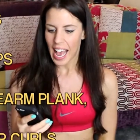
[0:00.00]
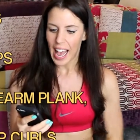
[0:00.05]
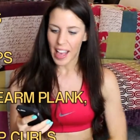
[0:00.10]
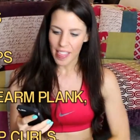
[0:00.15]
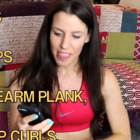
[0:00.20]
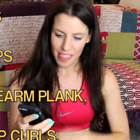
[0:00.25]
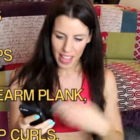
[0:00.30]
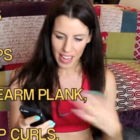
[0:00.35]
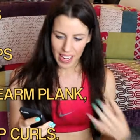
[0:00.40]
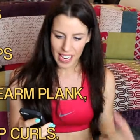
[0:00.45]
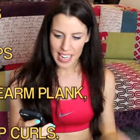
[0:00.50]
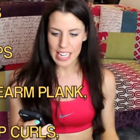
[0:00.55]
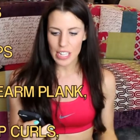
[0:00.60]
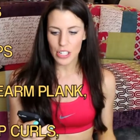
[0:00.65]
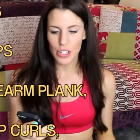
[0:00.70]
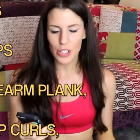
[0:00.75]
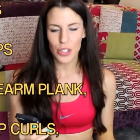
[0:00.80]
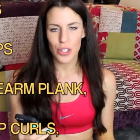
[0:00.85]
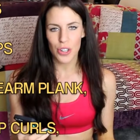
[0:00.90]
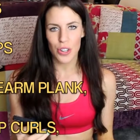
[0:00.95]
and then I
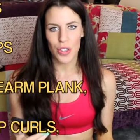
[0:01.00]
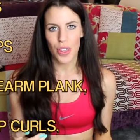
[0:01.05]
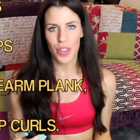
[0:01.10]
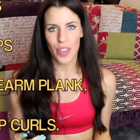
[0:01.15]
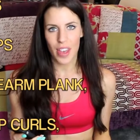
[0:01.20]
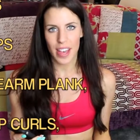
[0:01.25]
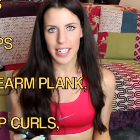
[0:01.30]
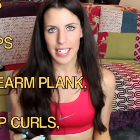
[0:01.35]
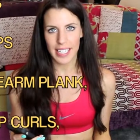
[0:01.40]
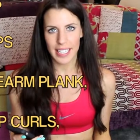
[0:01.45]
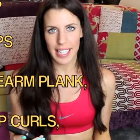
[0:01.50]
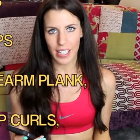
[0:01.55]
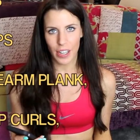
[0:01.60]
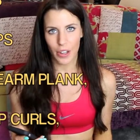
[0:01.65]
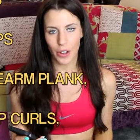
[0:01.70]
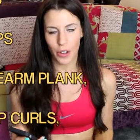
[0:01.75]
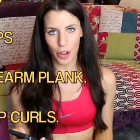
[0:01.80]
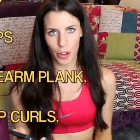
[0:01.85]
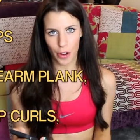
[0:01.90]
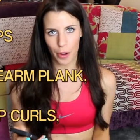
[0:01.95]
need you to do the 30
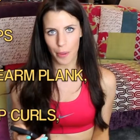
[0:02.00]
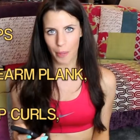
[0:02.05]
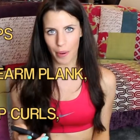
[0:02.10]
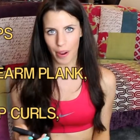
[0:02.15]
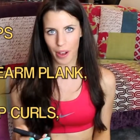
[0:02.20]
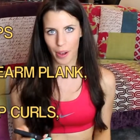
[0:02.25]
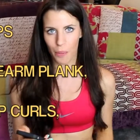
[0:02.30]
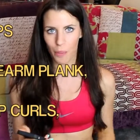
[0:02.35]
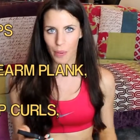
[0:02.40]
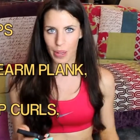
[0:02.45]
second cobra.